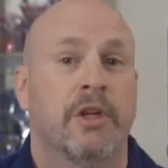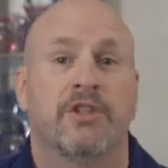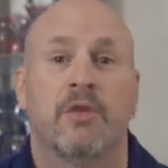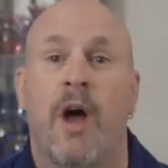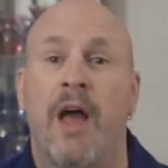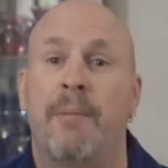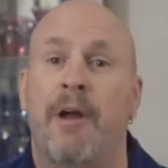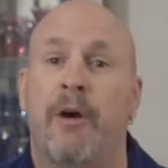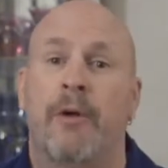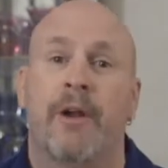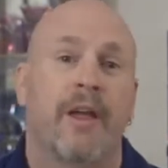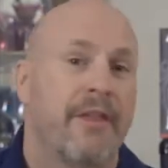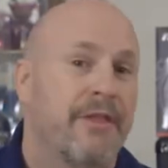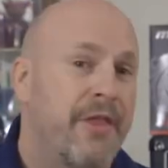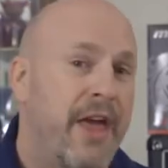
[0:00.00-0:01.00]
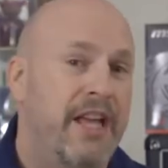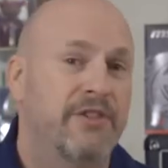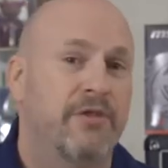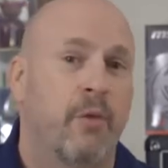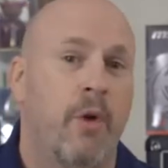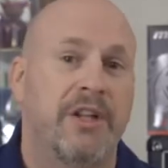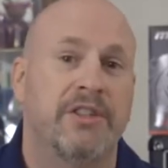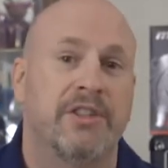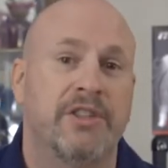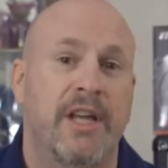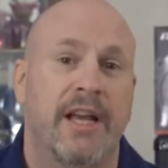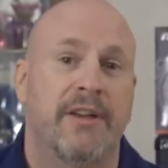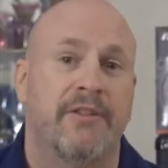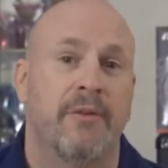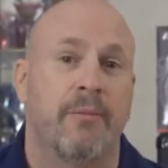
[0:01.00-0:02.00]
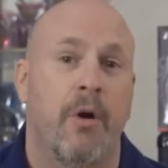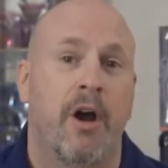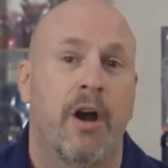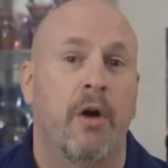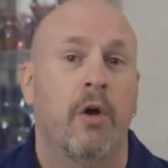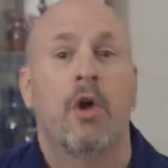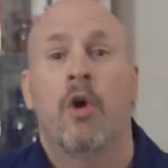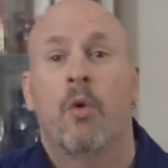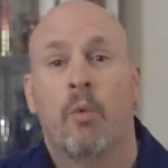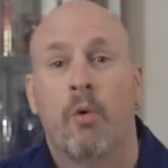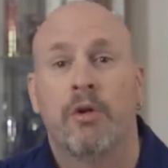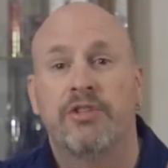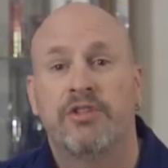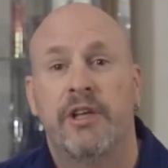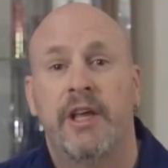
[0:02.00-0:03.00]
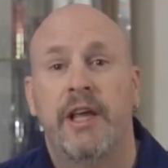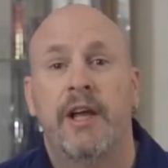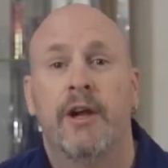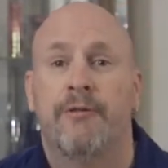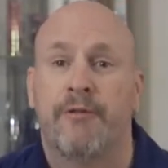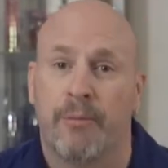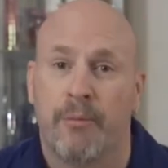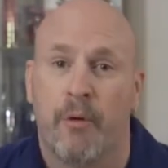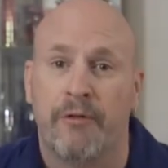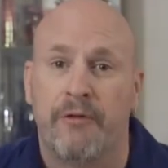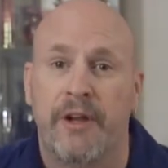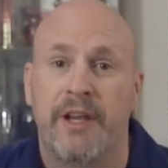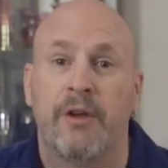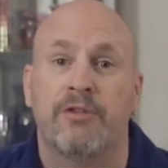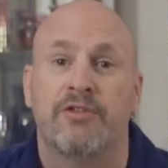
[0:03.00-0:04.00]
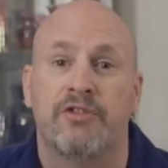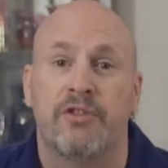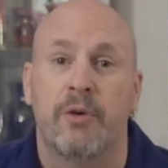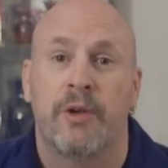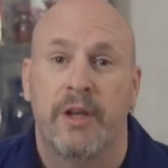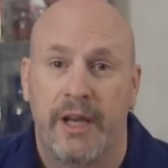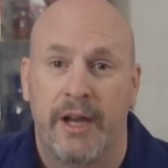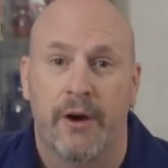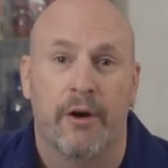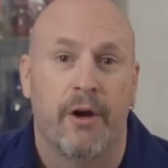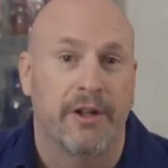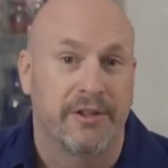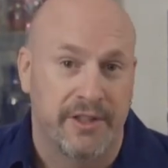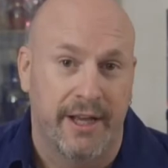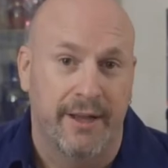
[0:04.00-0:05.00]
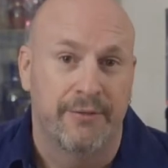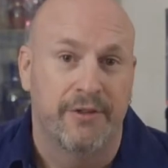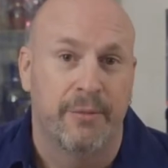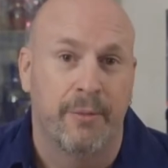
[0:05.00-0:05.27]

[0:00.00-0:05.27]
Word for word: So I'm Elric. Thanks for watching Tech of Tomorrow. We'll see you here for more videos soon here on Tech of